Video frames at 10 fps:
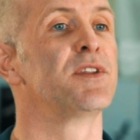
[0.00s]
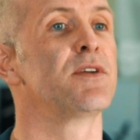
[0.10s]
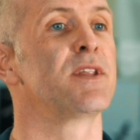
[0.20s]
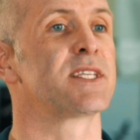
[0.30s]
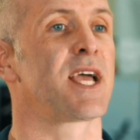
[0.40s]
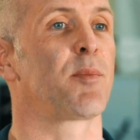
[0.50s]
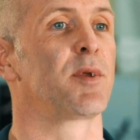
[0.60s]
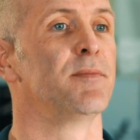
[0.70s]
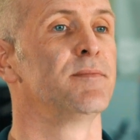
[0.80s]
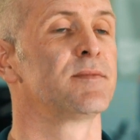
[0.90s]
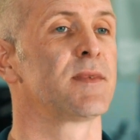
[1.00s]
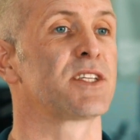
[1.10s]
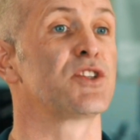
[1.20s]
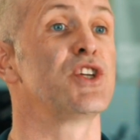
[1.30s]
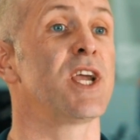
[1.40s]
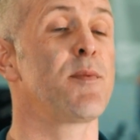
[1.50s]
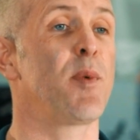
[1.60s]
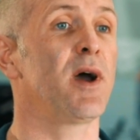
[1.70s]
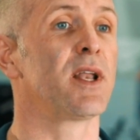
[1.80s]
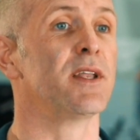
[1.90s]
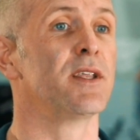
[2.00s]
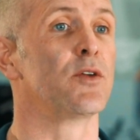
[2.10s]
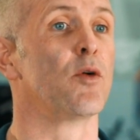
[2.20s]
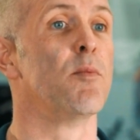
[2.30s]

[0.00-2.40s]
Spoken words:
do these happen? As a GA pilot, you're